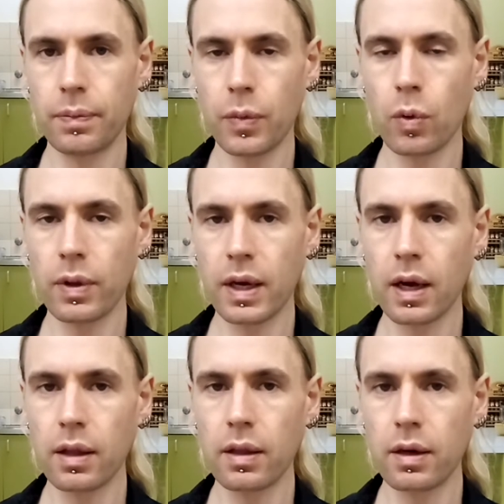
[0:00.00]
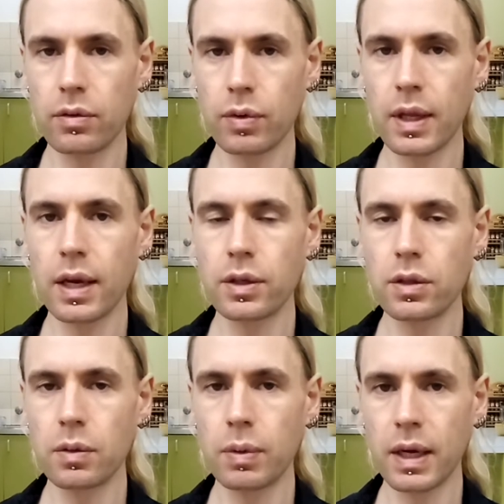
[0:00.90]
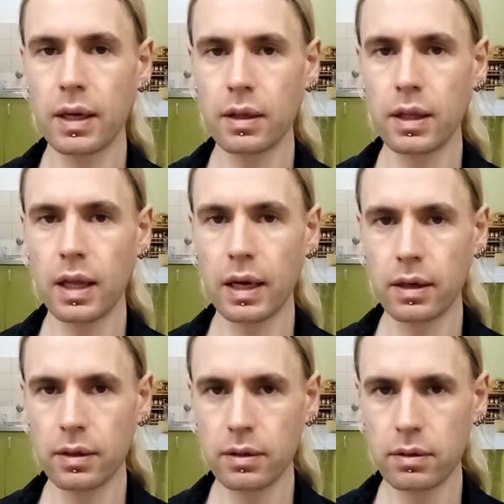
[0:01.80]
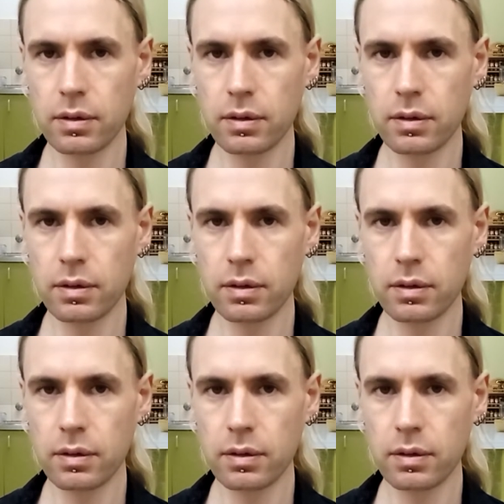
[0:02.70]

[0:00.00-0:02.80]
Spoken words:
or the color that is related to the Planck length,